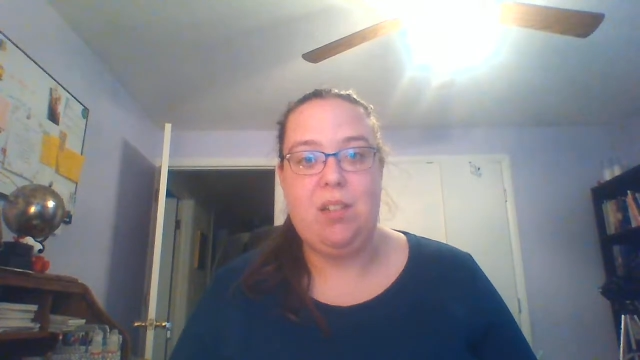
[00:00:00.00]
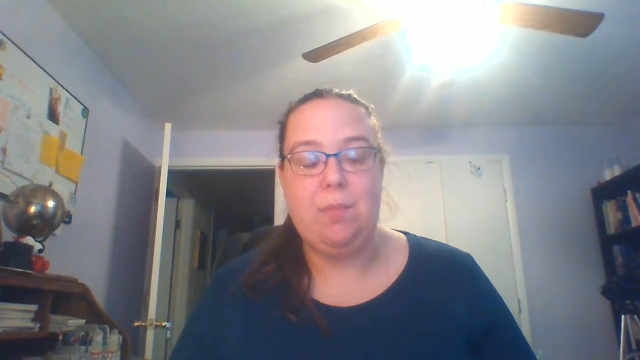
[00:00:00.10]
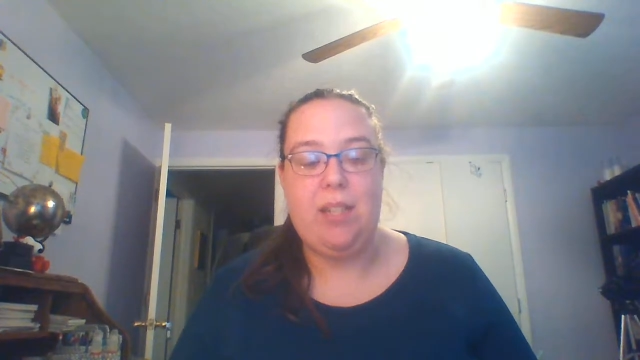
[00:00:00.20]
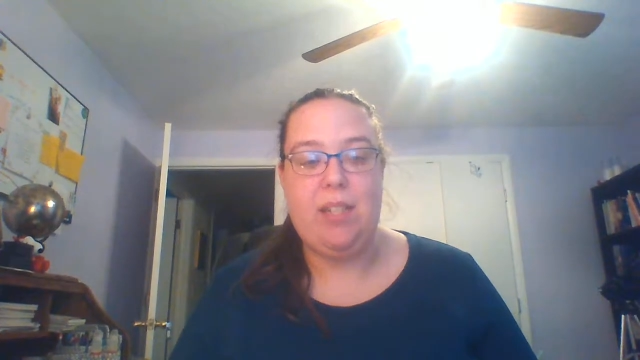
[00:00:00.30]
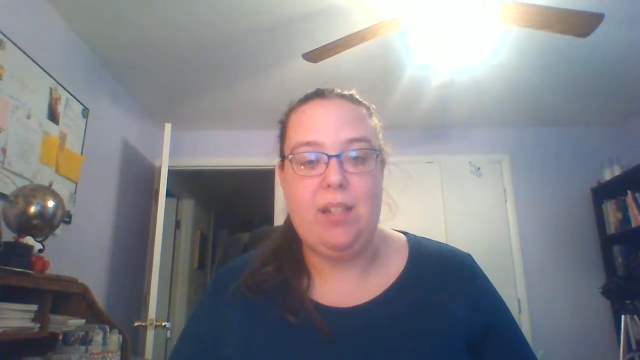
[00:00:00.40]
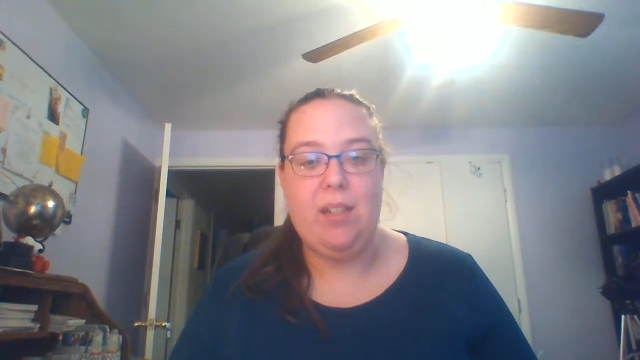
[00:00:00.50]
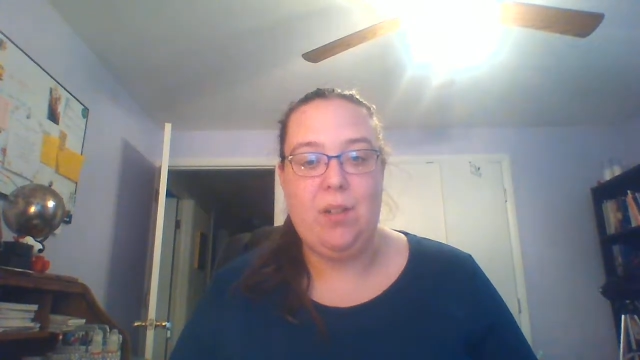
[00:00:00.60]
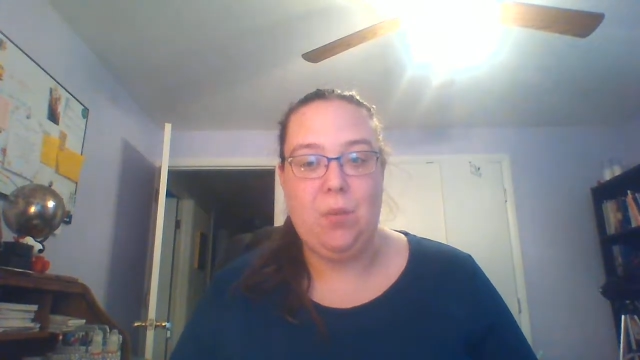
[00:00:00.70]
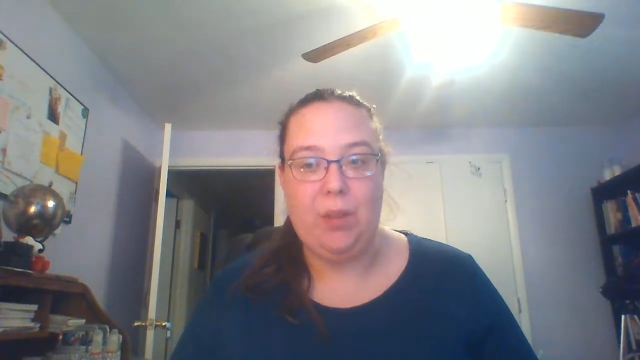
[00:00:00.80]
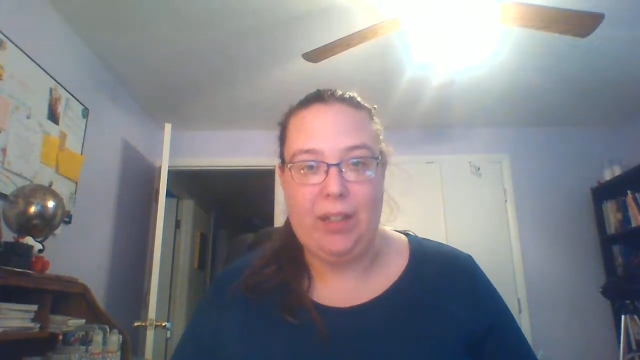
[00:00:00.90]
going to be
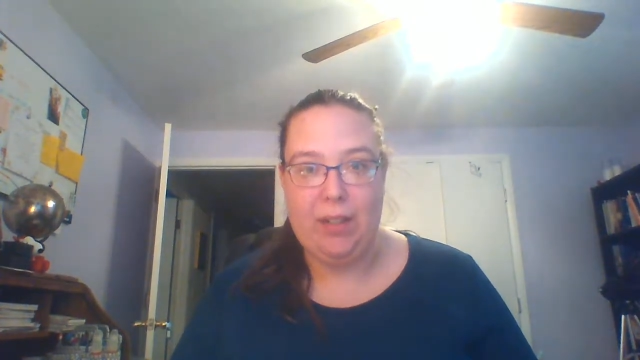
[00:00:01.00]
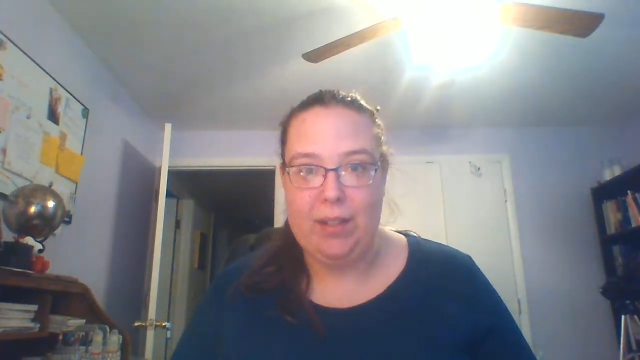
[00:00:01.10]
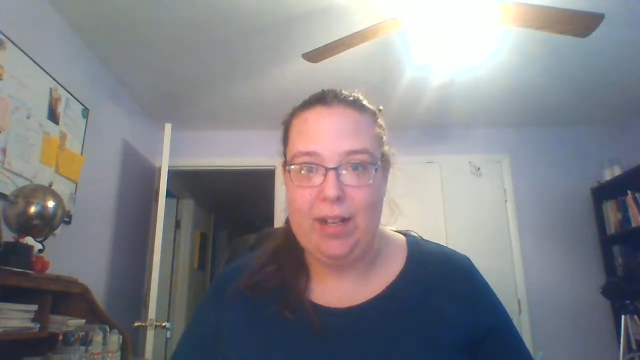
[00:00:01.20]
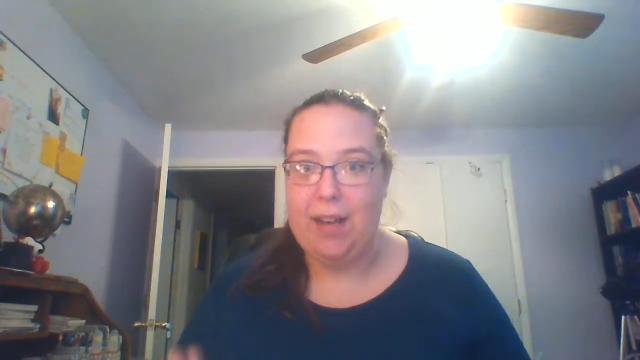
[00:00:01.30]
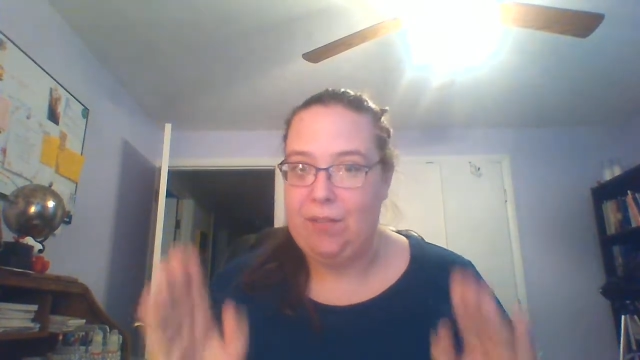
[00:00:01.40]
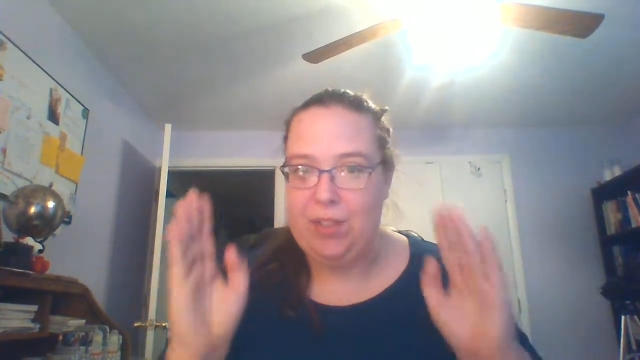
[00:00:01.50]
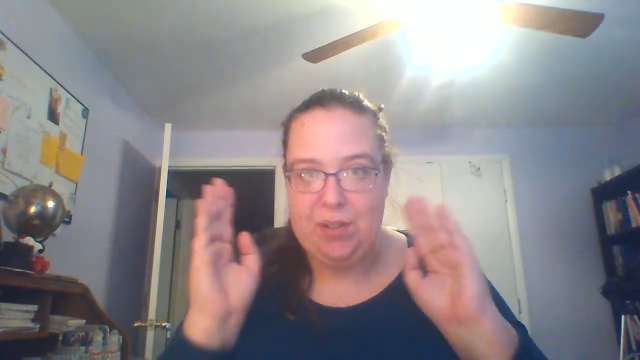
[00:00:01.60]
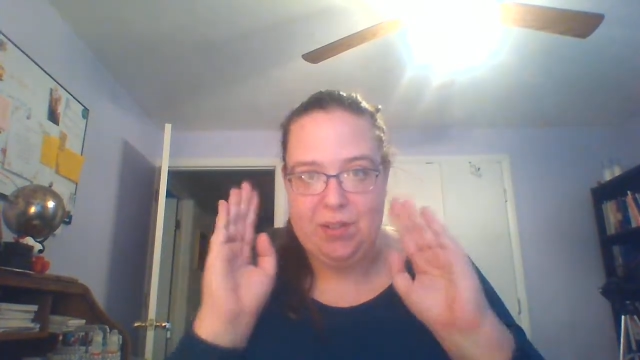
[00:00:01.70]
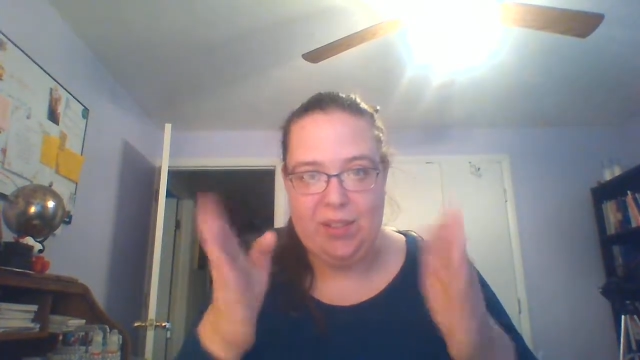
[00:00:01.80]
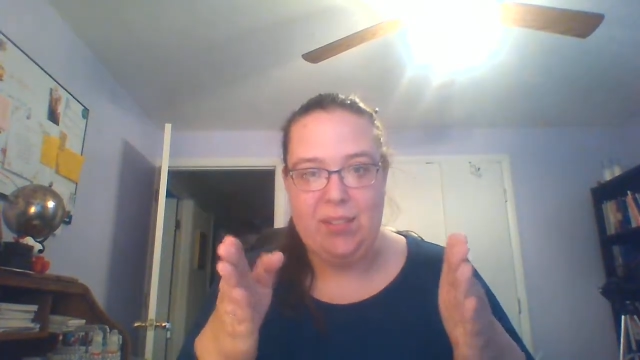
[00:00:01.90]
working on it after I
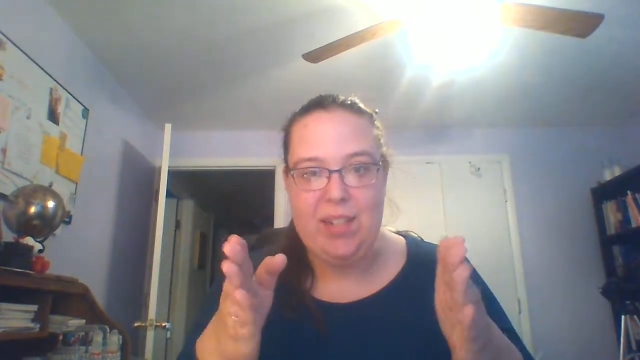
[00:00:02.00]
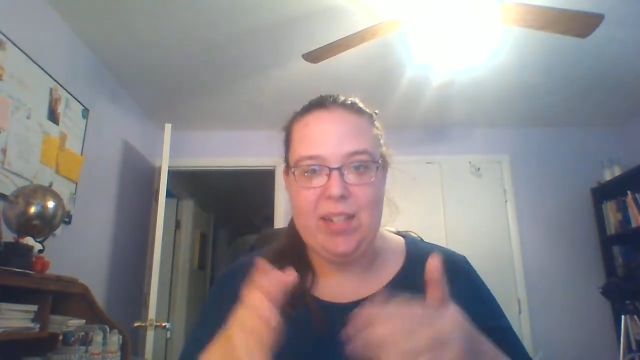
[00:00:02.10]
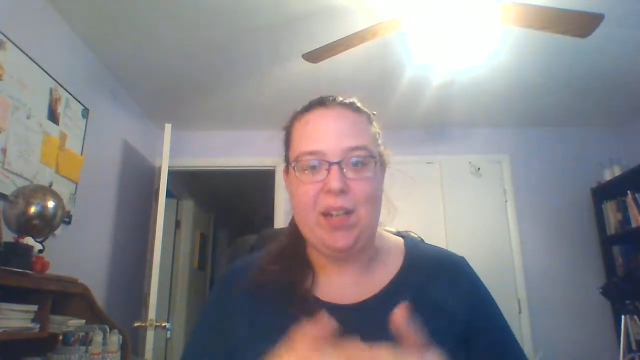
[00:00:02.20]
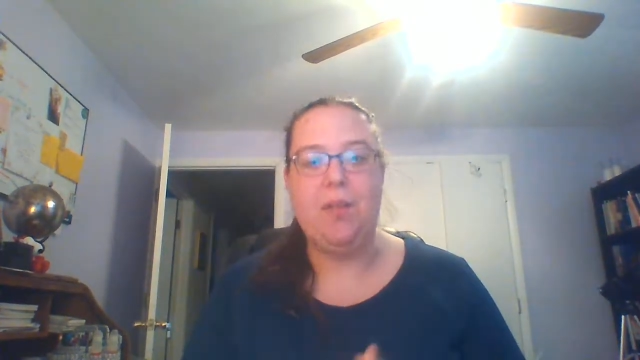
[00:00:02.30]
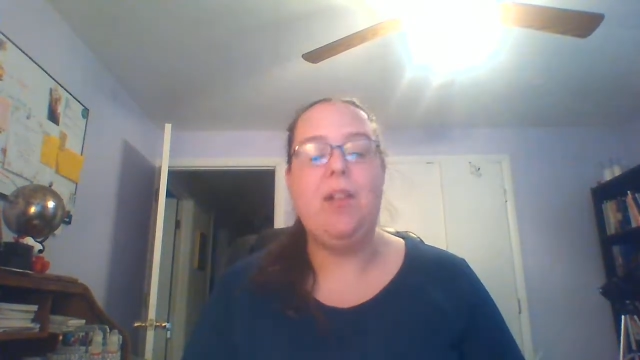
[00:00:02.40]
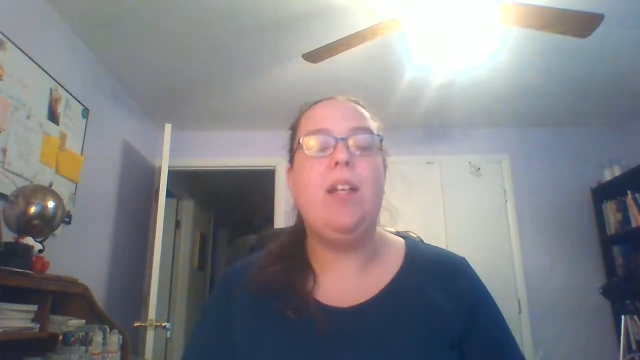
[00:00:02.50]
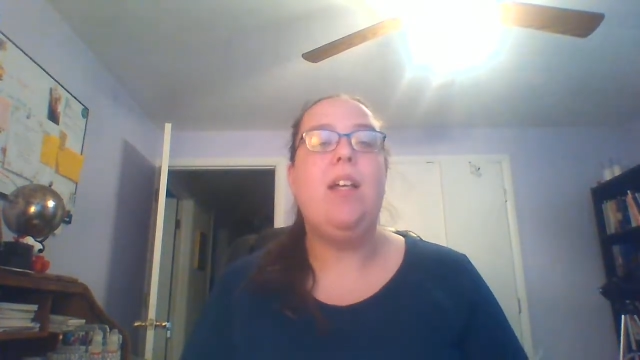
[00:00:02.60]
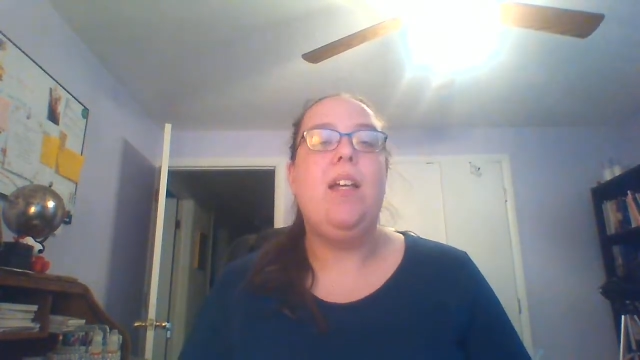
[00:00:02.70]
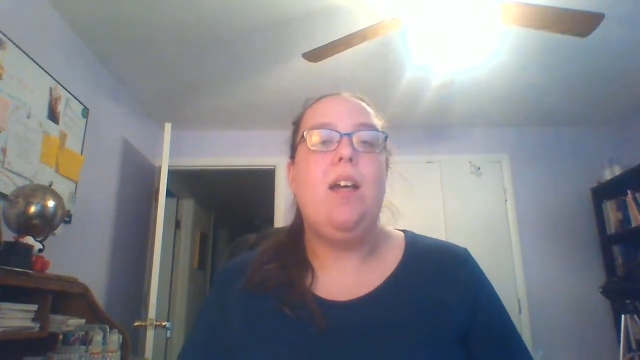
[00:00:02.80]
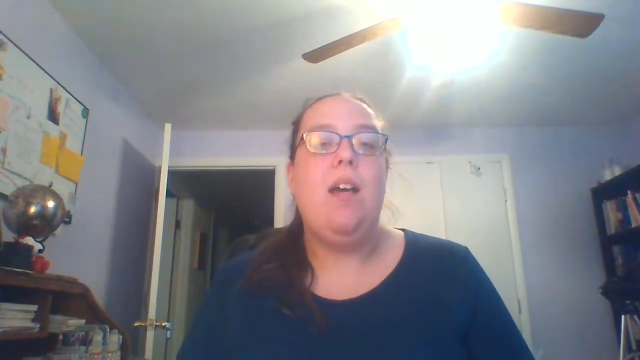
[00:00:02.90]
do this video.
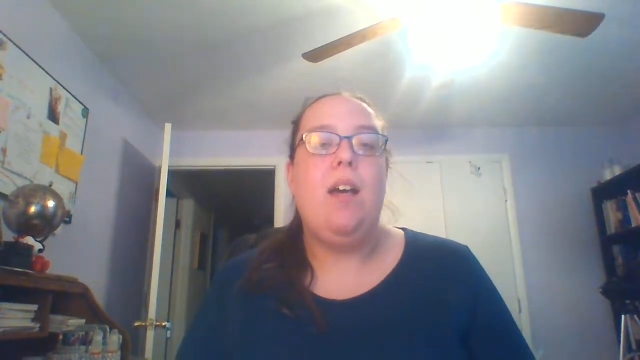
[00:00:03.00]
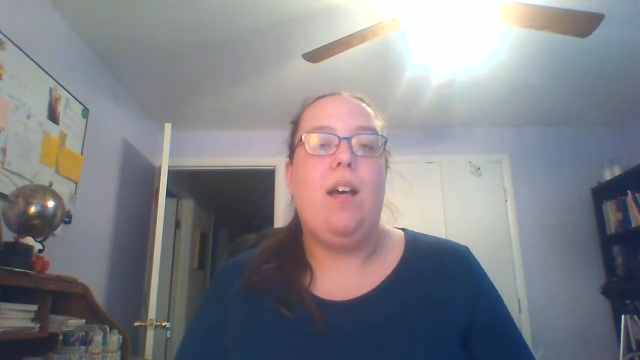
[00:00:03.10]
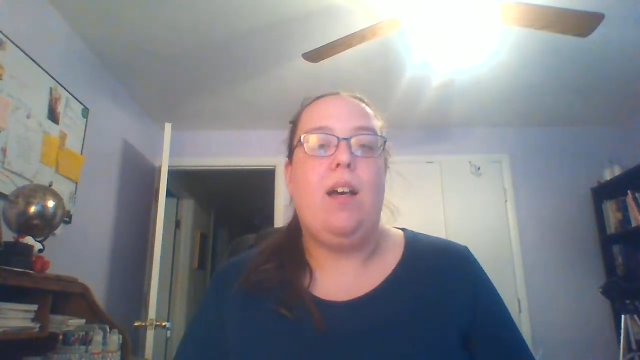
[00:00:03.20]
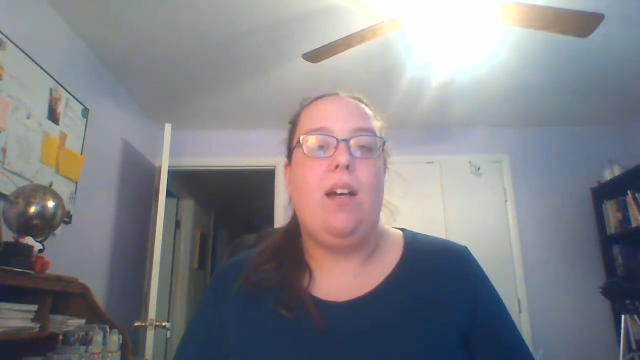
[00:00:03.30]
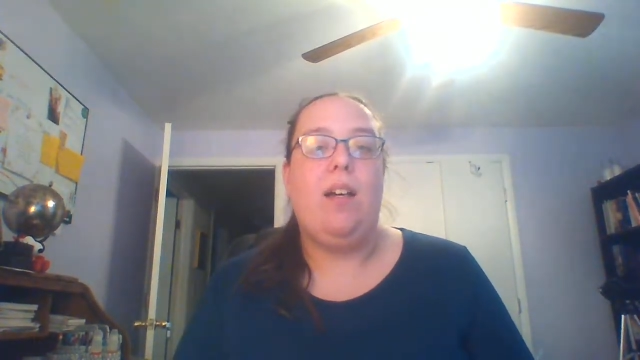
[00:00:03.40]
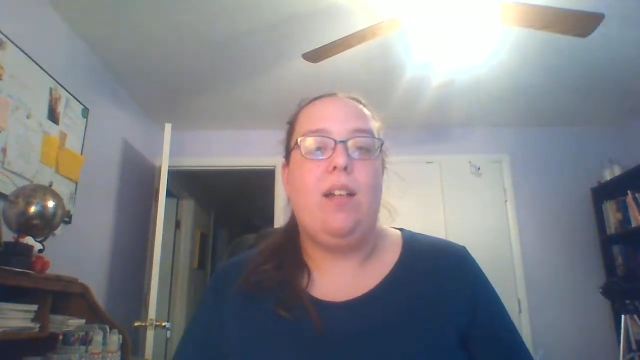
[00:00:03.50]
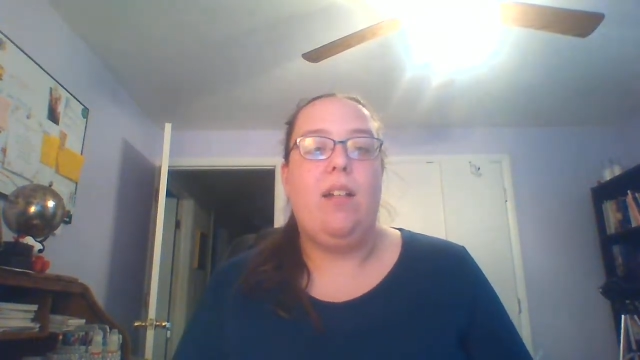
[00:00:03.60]
Uh,